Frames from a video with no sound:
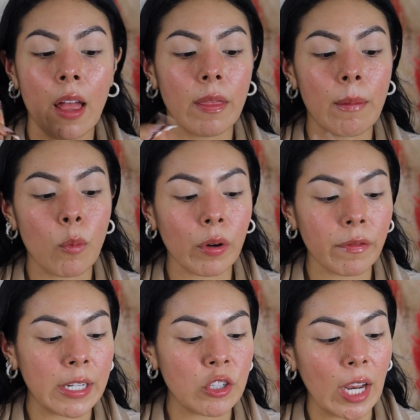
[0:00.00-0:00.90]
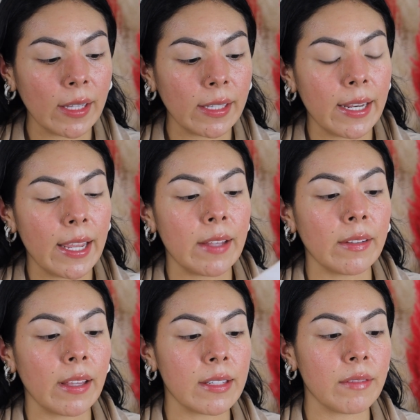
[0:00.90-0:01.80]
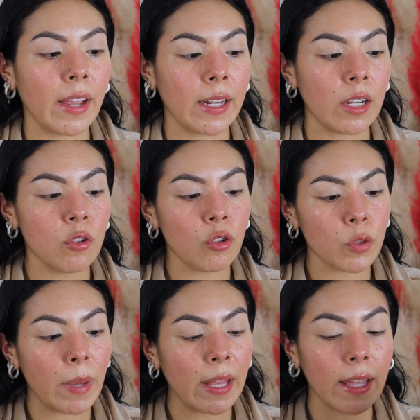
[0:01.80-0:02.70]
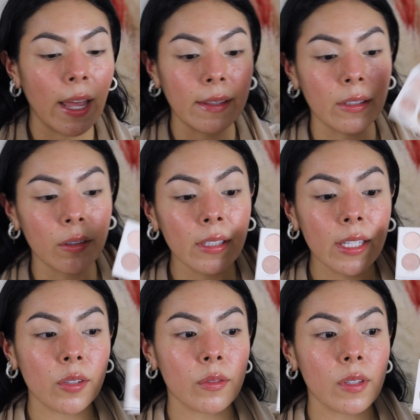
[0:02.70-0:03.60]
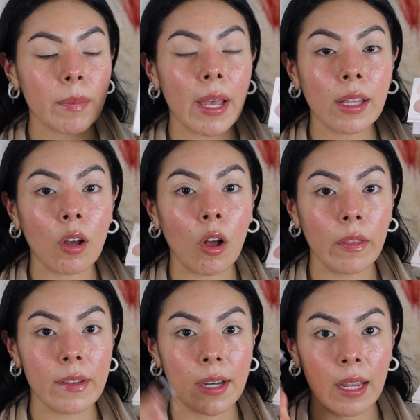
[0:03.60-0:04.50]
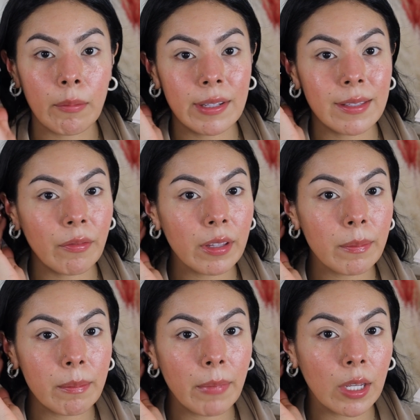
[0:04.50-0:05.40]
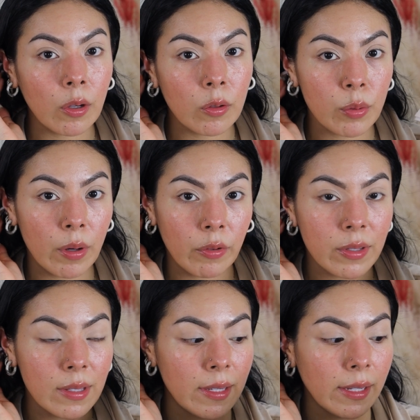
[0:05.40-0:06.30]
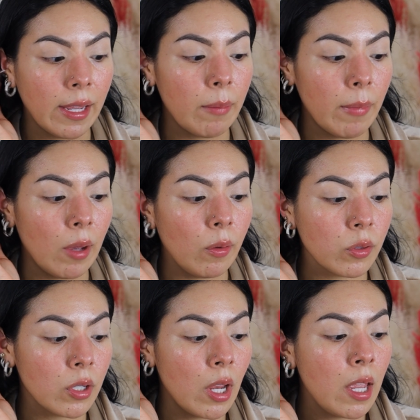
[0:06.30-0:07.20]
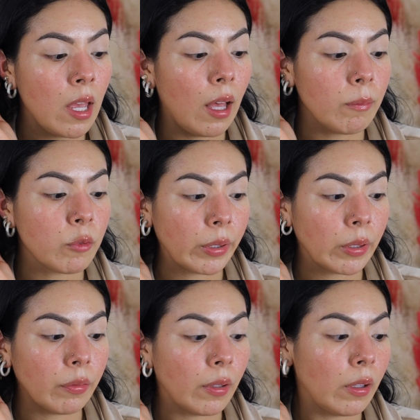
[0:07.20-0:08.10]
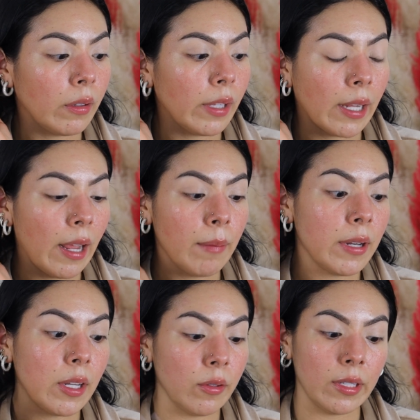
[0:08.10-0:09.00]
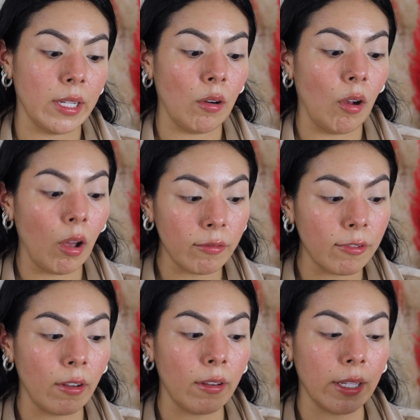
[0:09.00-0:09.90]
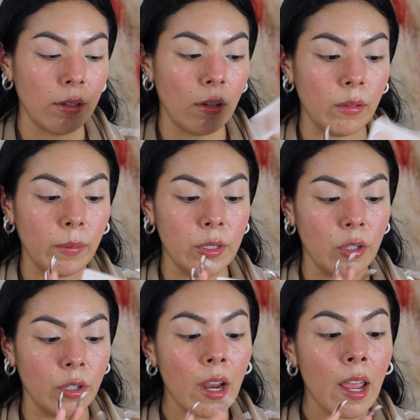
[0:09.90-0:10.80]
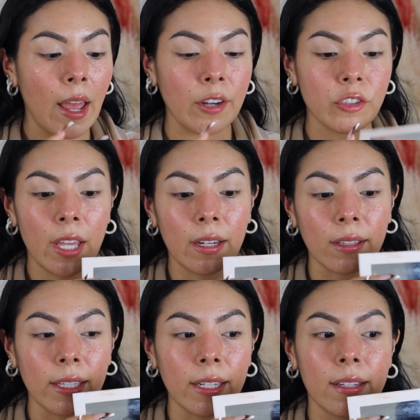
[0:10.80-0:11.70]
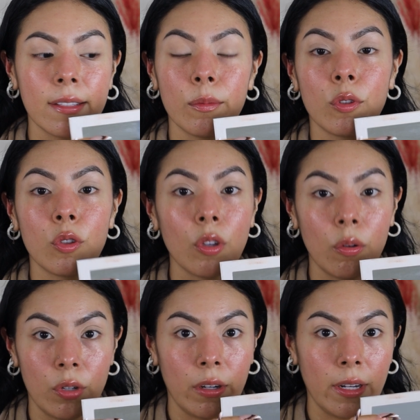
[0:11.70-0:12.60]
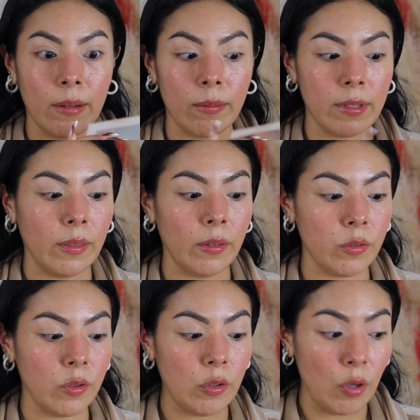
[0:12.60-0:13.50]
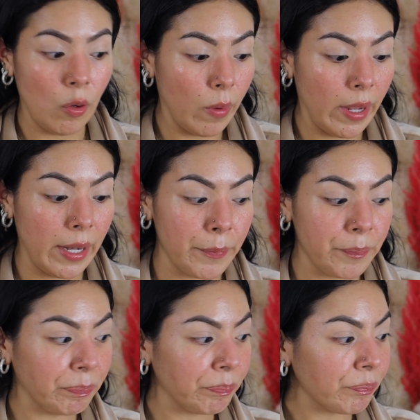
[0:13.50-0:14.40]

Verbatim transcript: the Morphe Jaclyn Hill Divine Neutrals palette. I literally use this palette all the time. It's definitely been my go-to ever since it came out. Um, during the fall. Like I've been using it all fall and all winter. I actually had to clean it because it was so dirty and I was like, there's no way